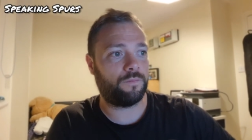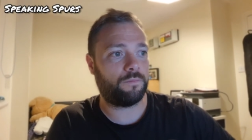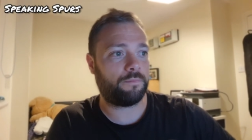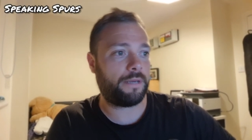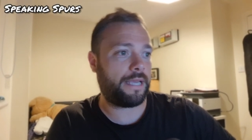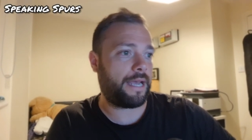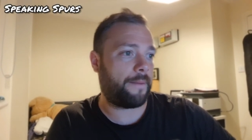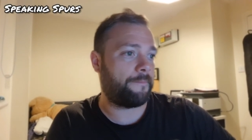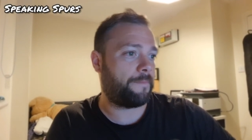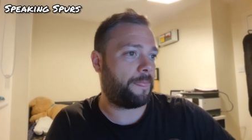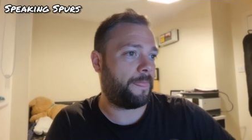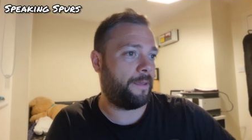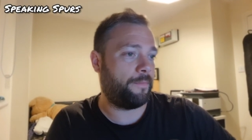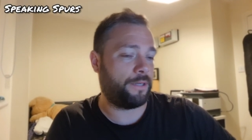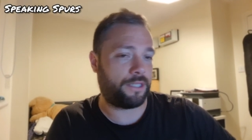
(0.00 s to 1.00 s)
but yeah,
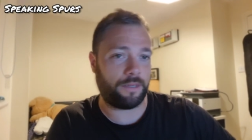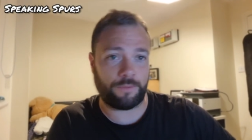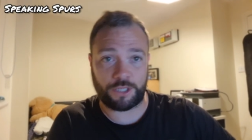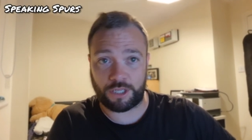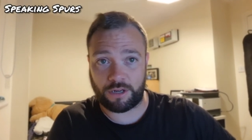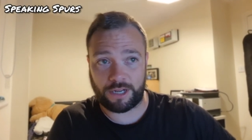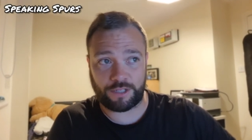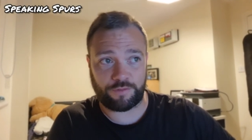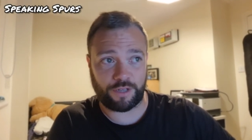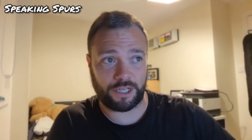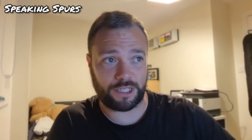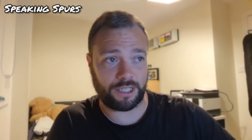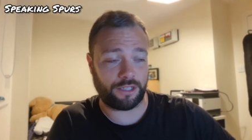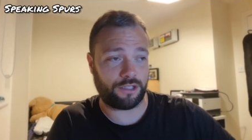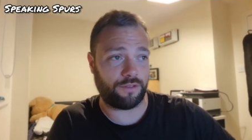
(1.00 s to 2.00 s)
it was it was a nice
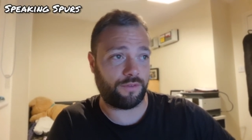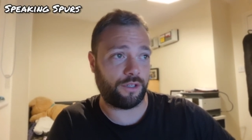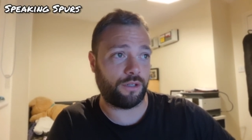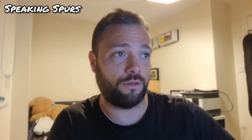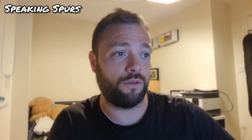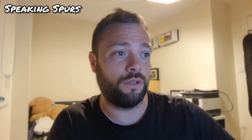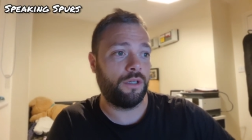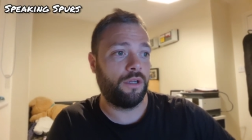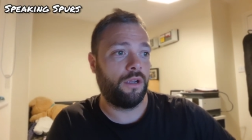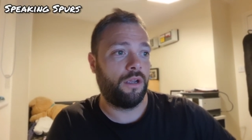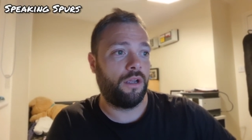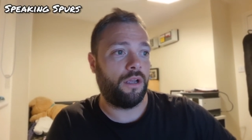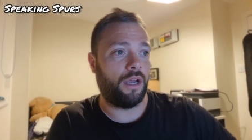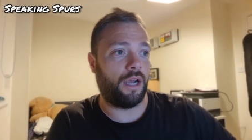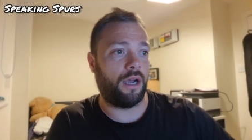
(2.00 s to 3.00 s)
first interview.
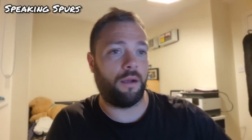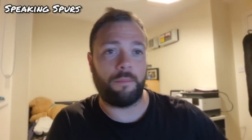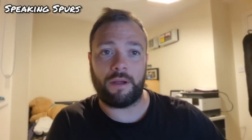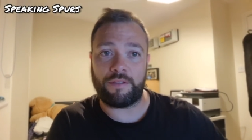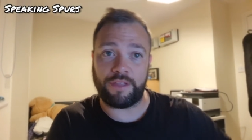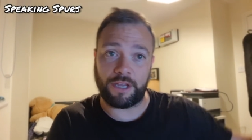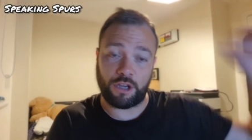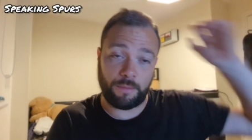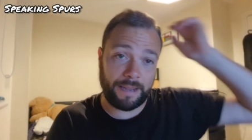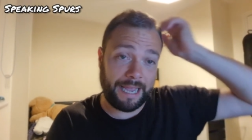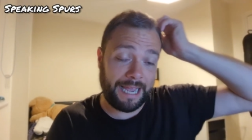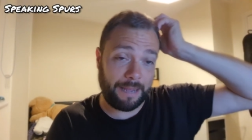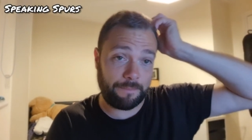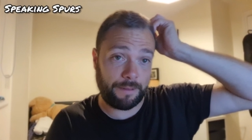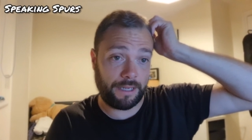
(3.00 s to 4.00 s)
Um, I think he'll be
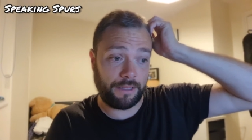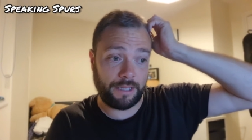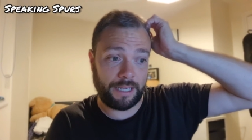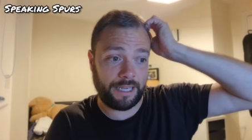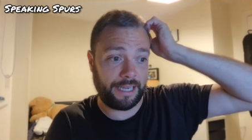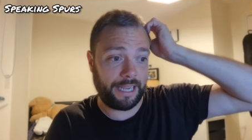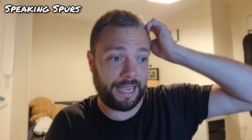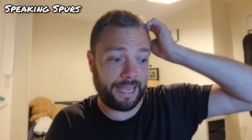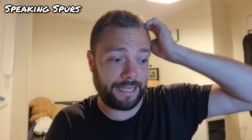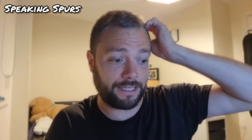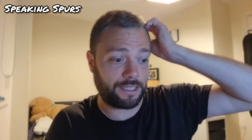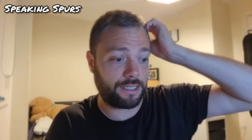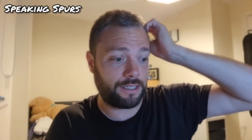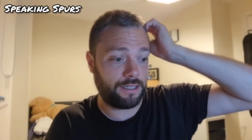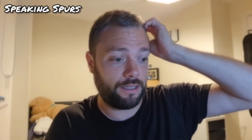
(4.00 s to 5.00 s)
happy that he
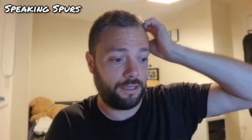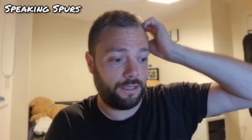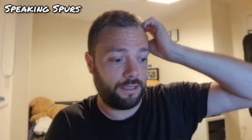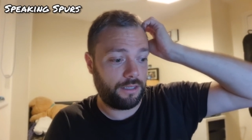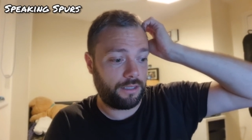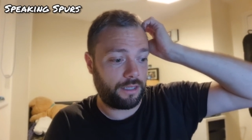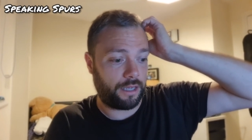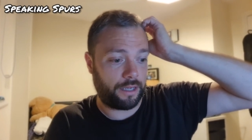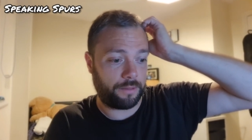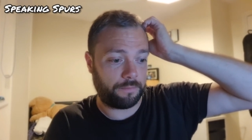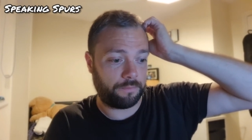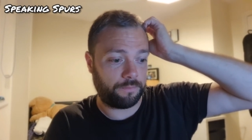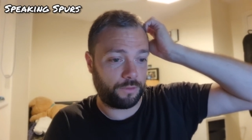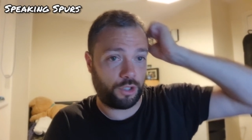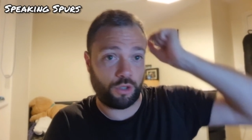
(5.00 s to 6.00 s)
has
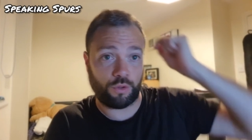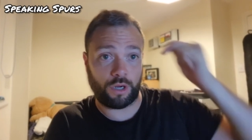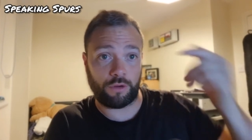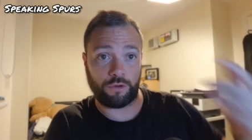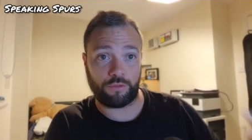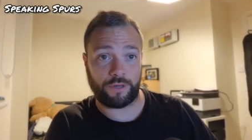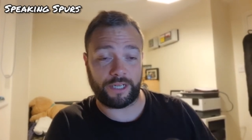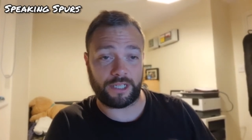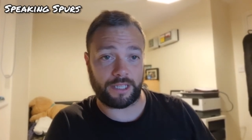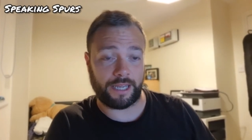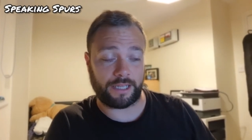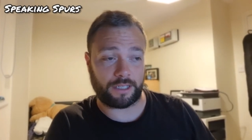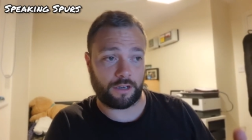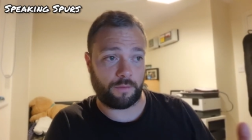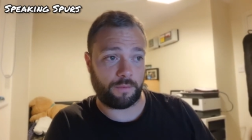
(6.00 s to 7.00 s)
um, Hugo Lloris there
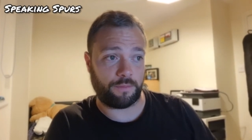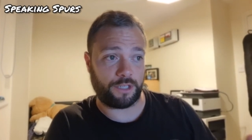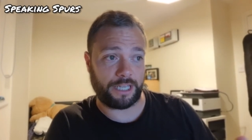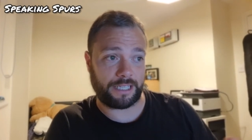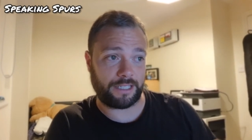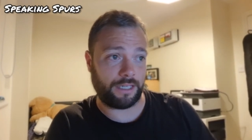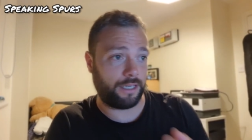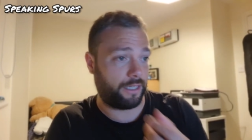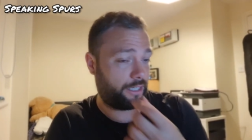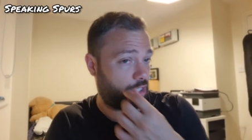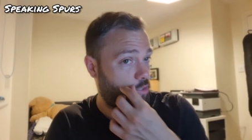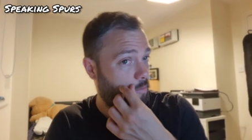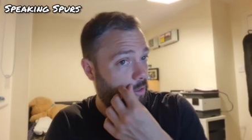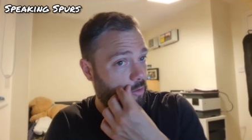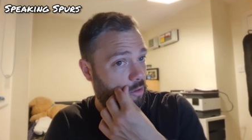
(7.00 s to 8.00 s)
to help him settle in. He
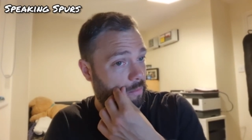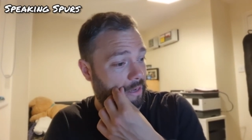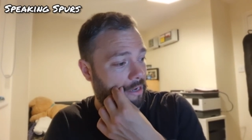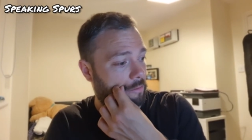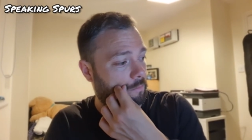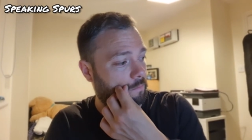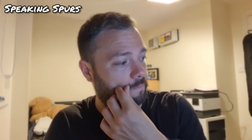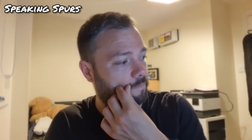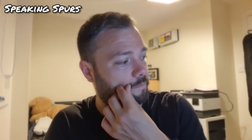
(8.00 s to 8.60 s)
spoke about,